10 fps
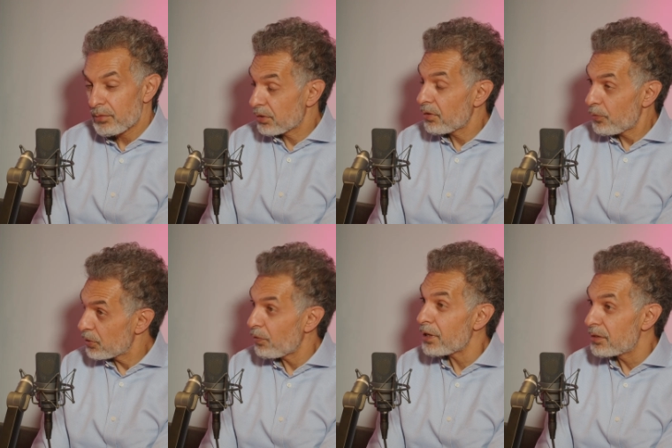It
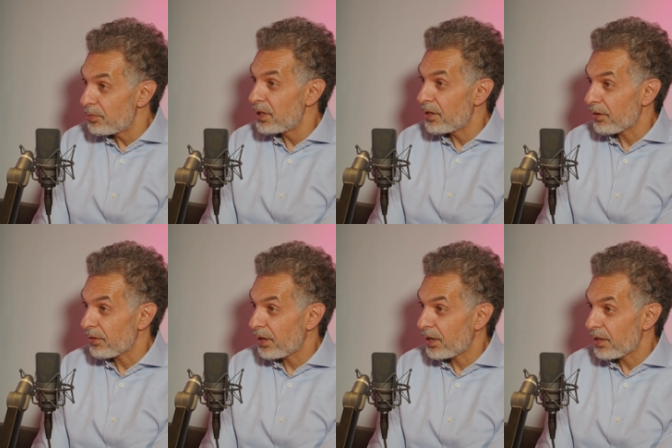was great to be
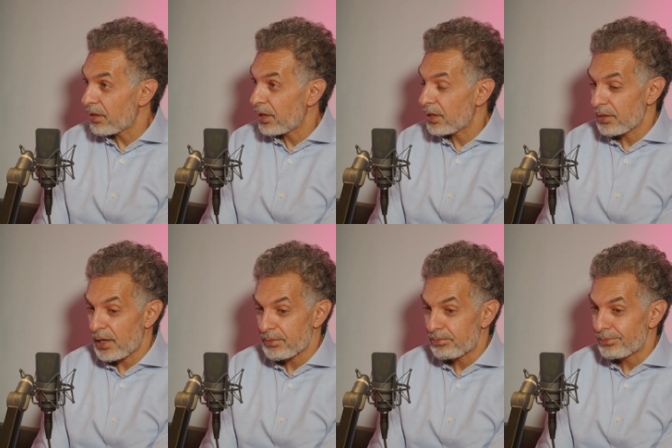there, and
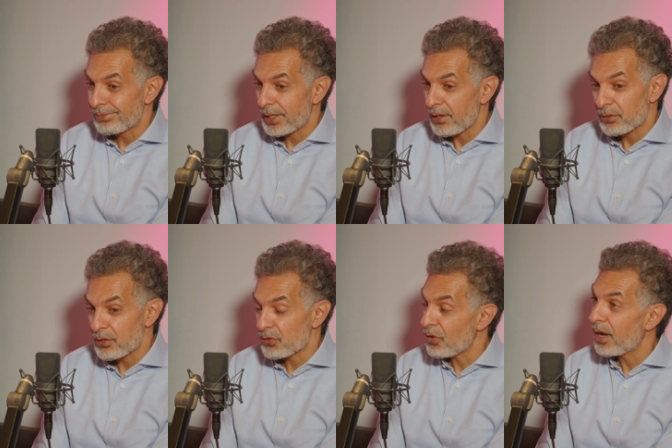I
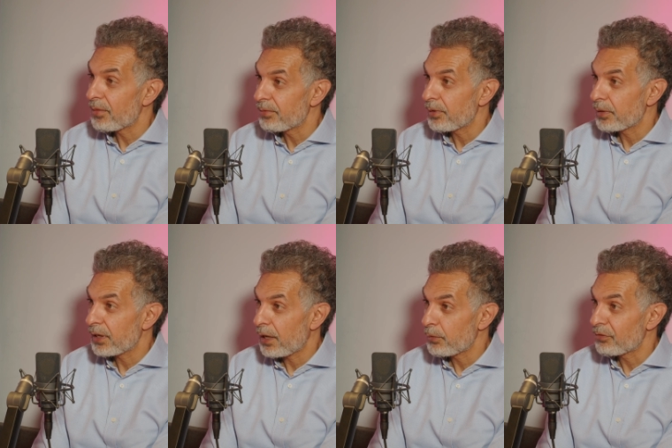cannot describe
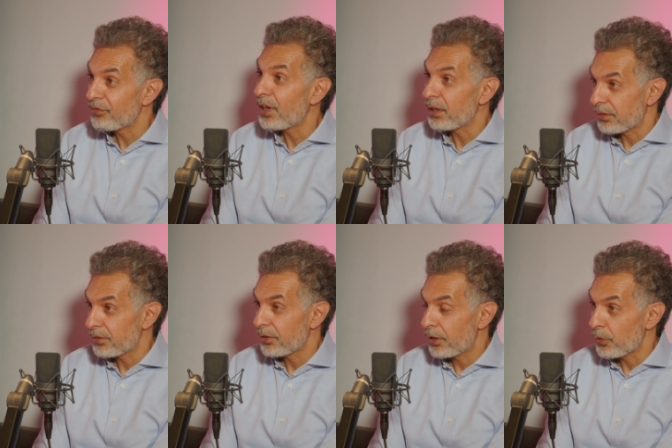how it felt
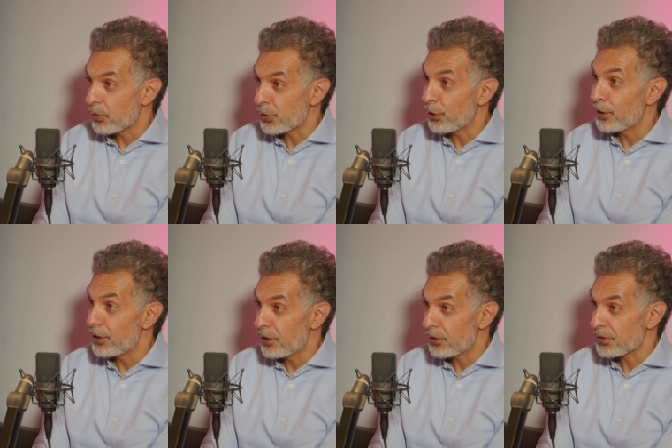in those
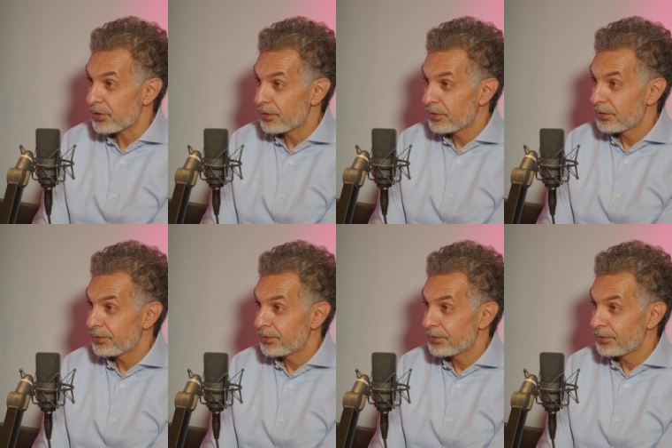early years.